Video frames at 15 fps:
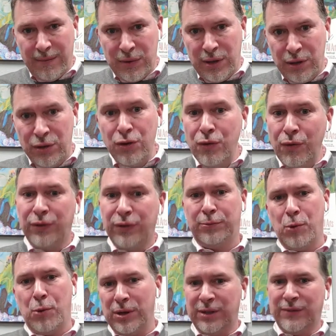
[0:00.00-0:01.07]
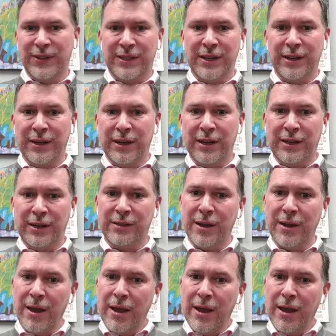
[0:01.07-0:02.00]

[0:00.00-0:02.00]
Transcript: new sports facilities?